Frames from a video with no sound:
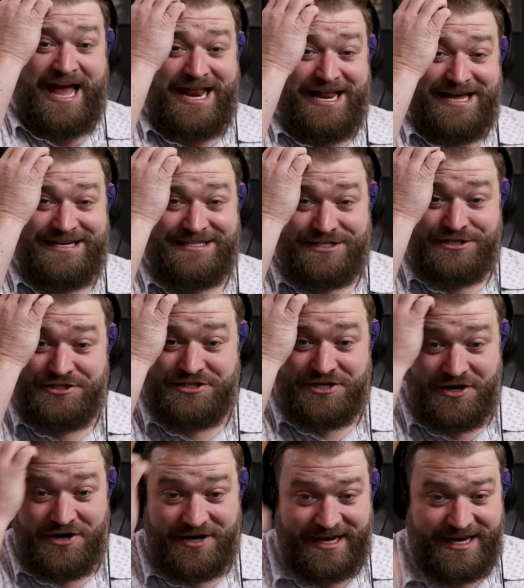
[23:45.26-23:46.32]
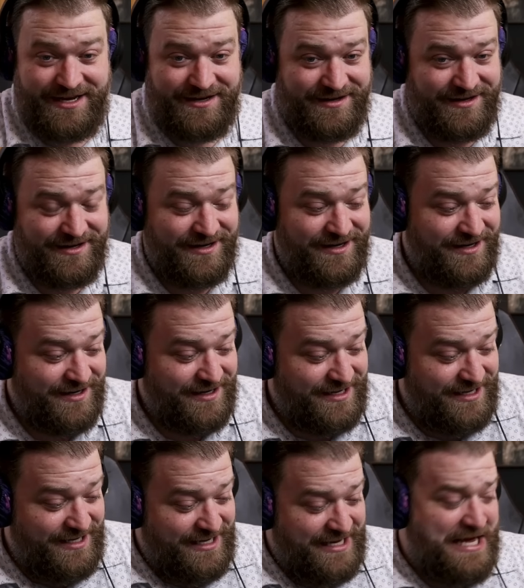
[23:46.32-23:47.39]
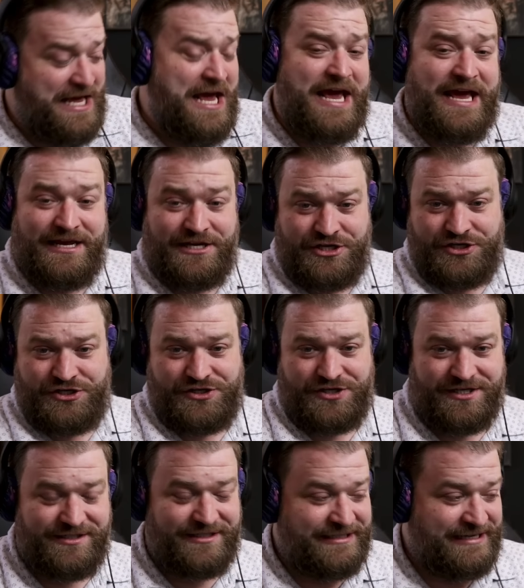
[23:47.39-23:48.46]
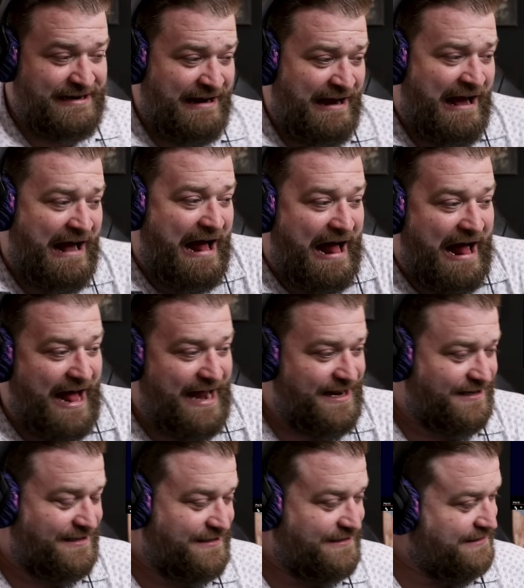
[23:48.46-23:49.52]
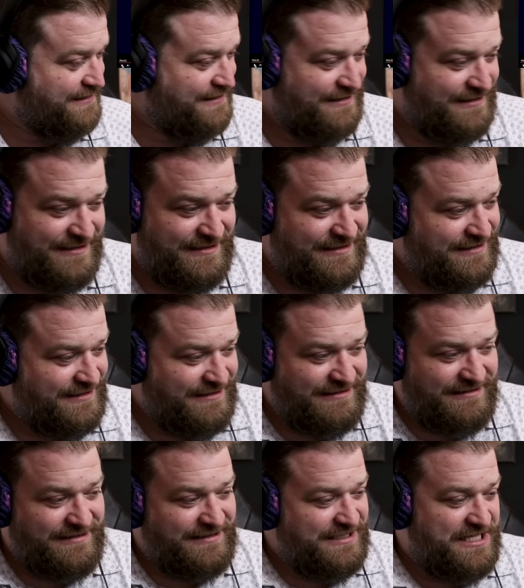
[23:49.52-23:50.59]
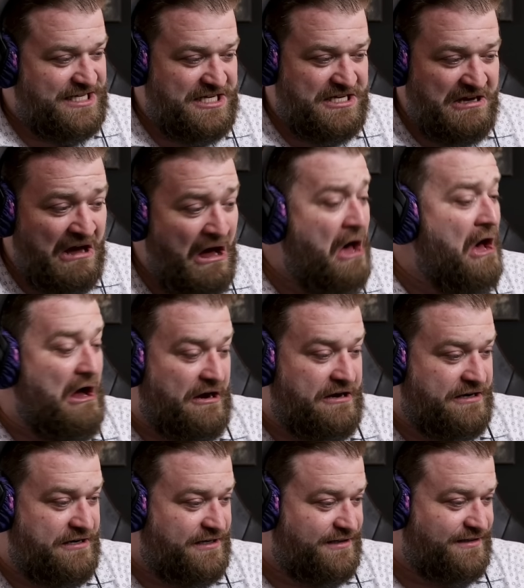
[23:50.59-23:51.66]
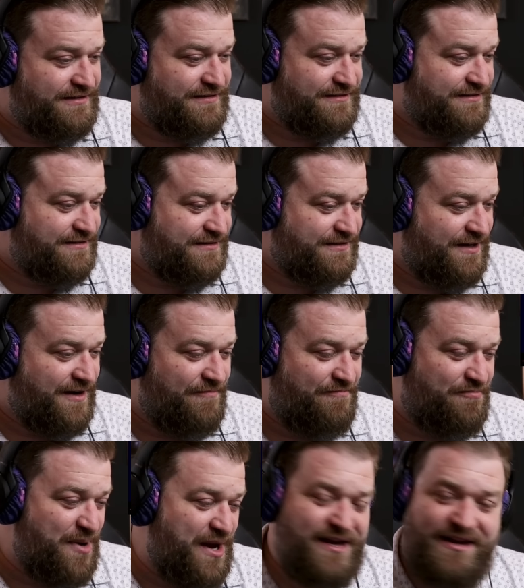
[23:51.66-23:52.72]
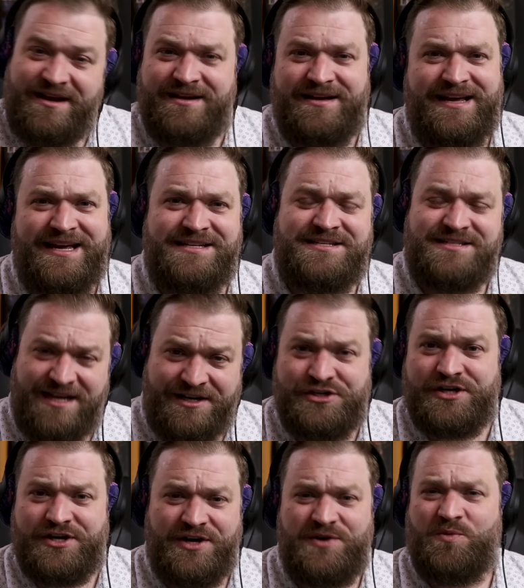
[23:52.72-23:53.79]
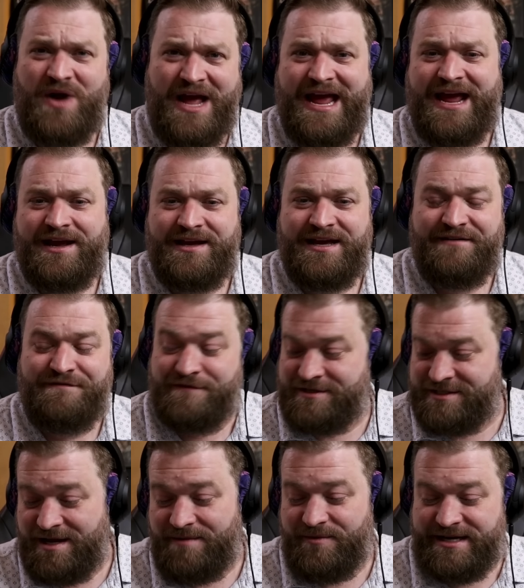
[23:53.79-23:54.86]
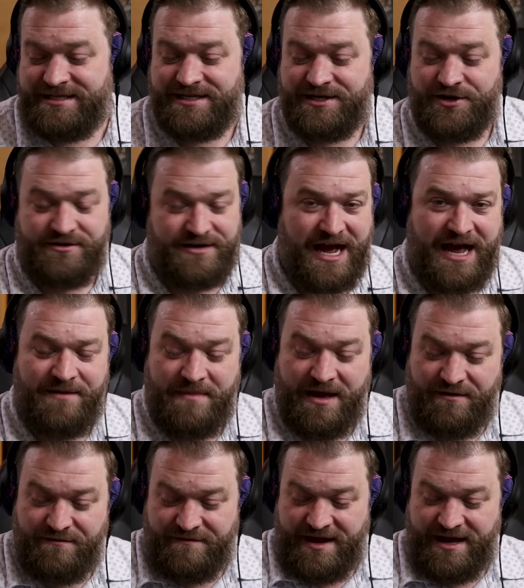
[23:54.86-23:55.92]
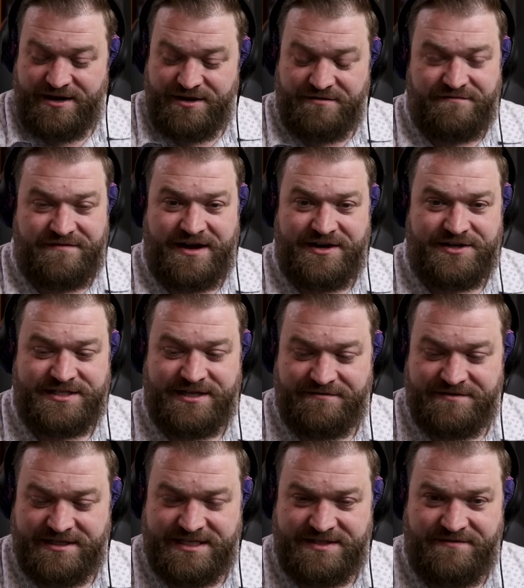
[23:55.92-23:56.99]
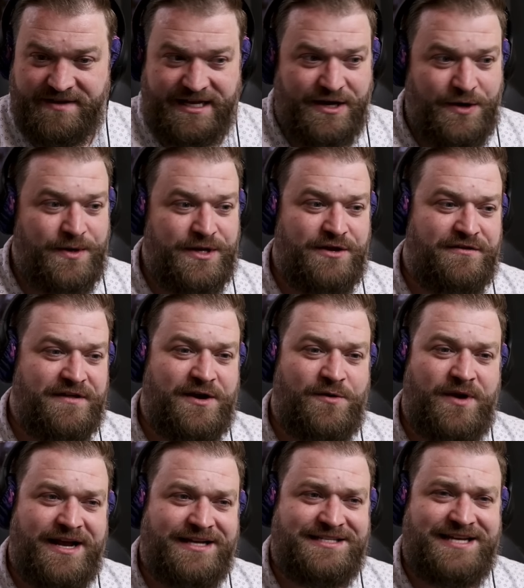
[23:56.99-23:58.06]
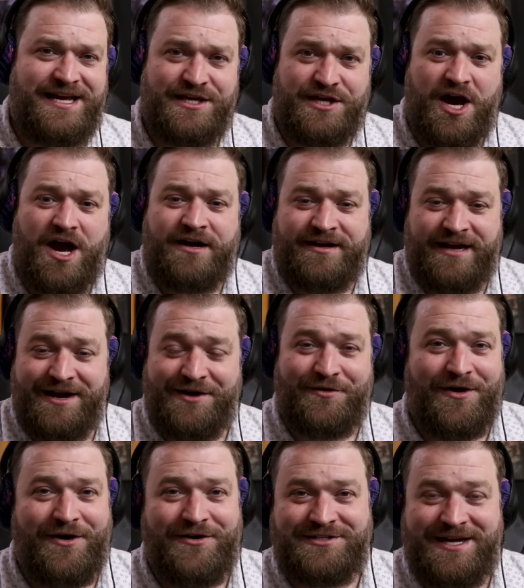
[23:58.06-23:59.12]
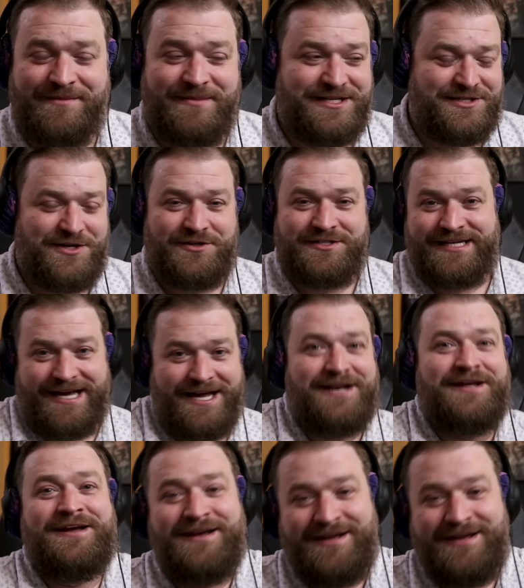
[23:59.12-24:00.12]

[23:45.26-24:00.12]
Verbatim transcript: That is dirty. Eesh. God. Yuck. But in such a good way. If for some reason you're not a metal fan and you found yourself to this video and you think when I say yuck and gross, I'm insulting it,